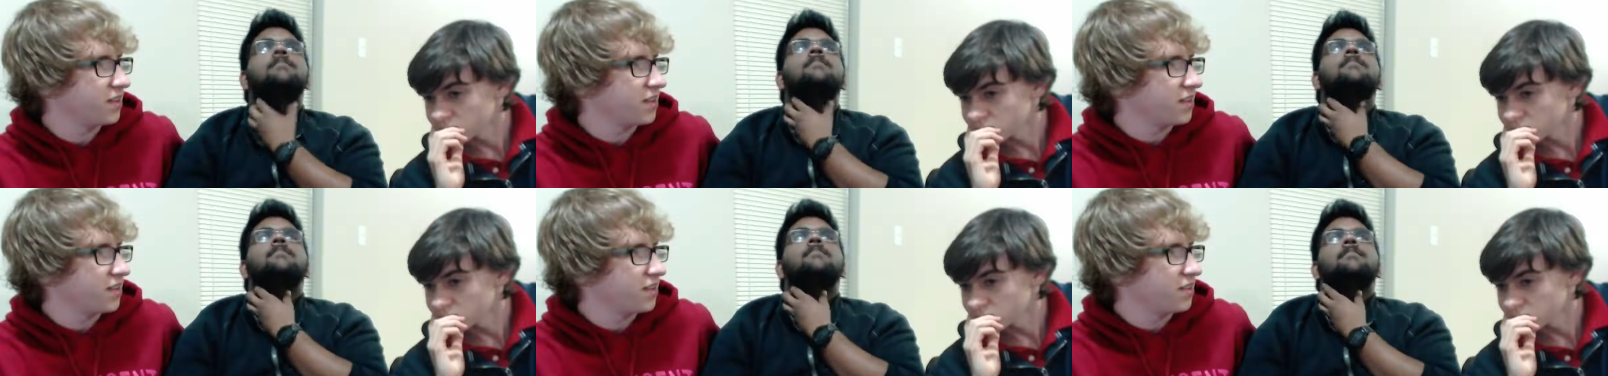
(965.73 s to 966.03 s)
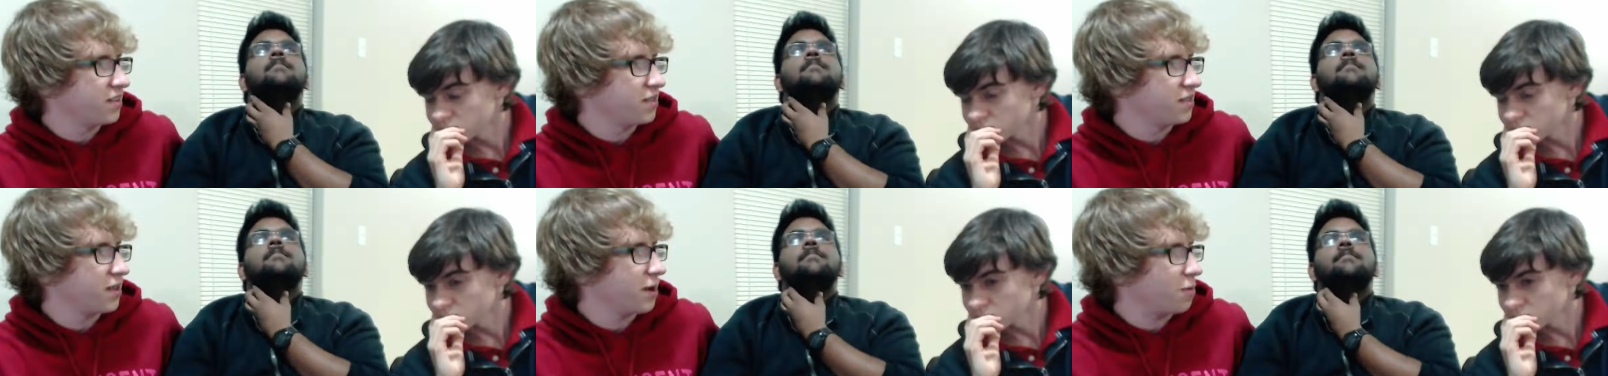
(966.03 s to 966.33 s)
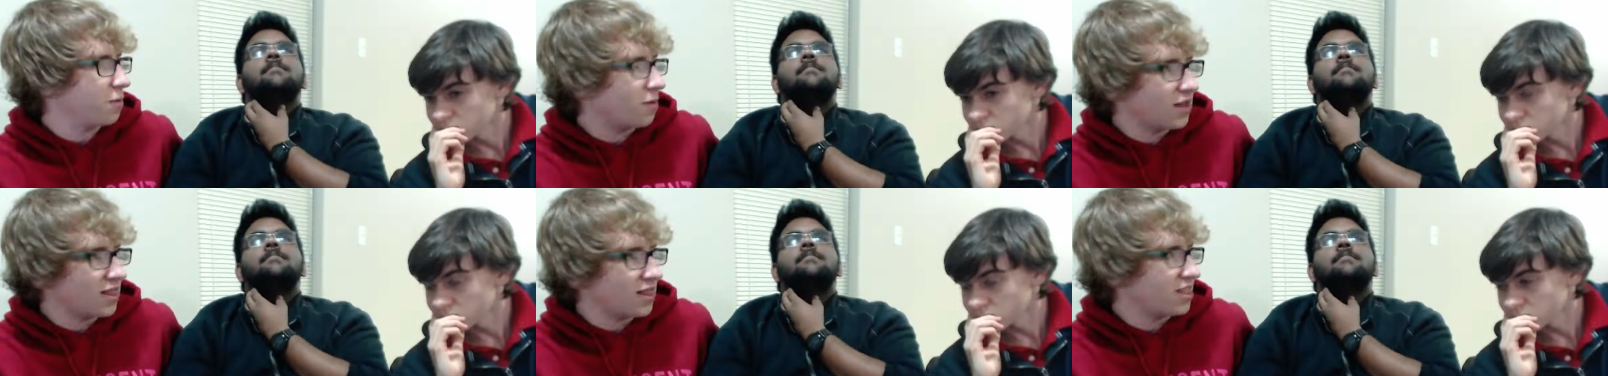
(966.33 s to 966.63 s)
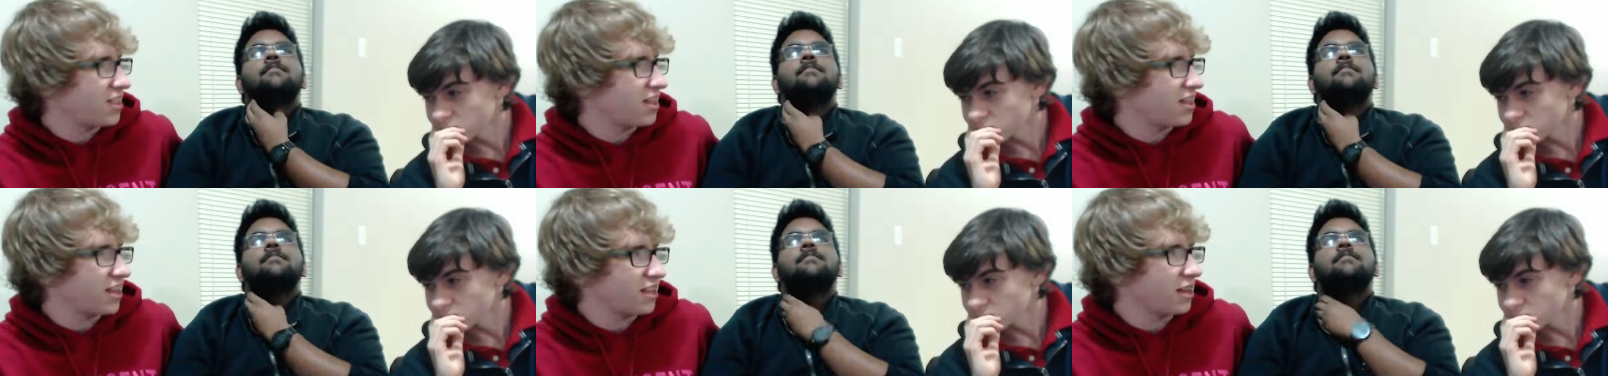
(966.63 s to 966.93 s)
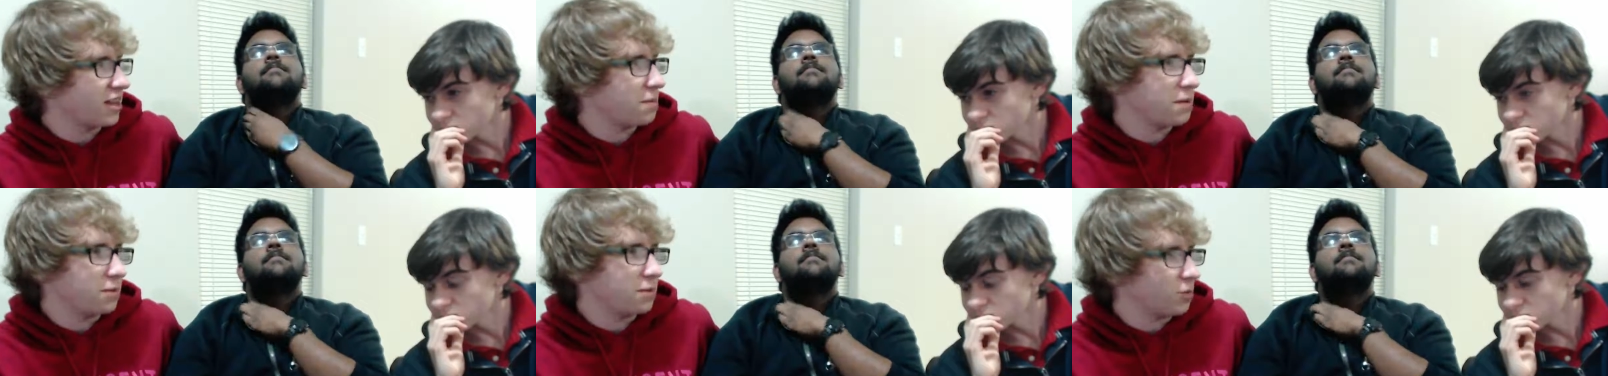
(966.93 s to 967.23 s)
Speaker 1: that one thing that
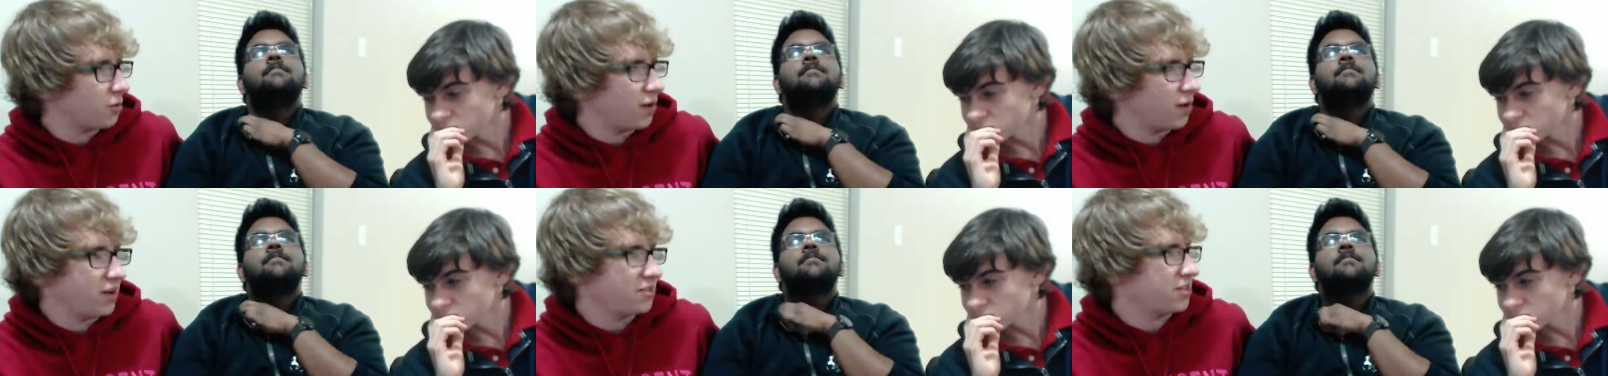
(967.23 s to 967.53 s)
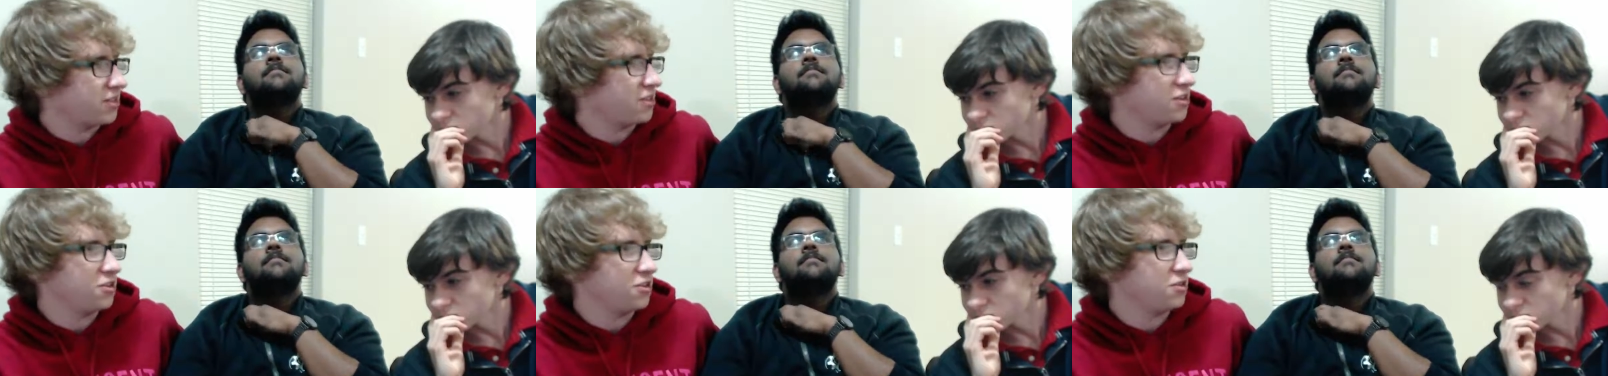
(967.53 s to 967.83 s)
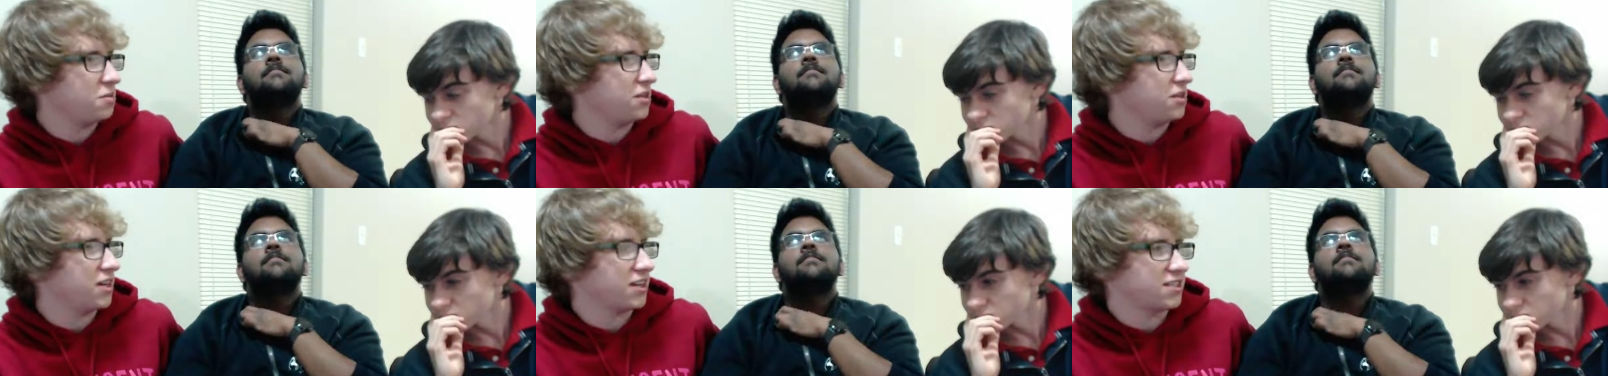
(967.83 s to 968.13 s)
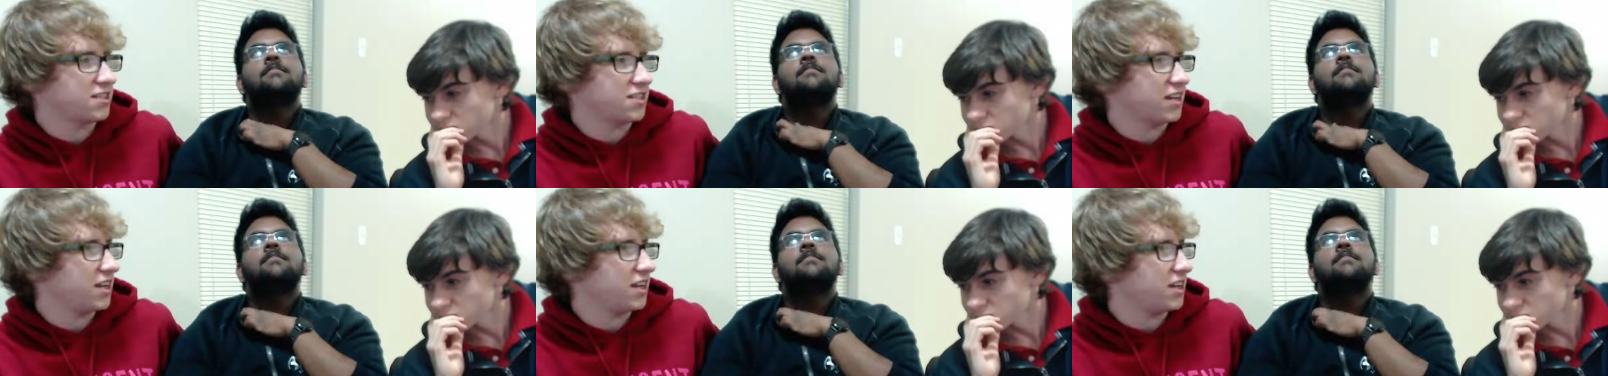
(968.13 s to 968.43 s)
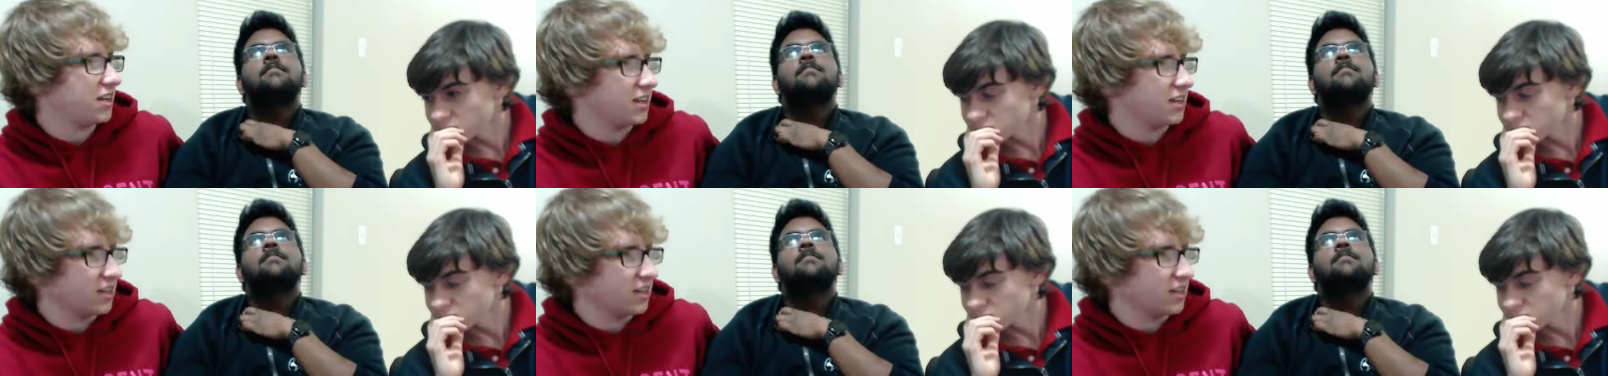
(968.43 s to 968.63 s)
people watch on YouTube the next day gets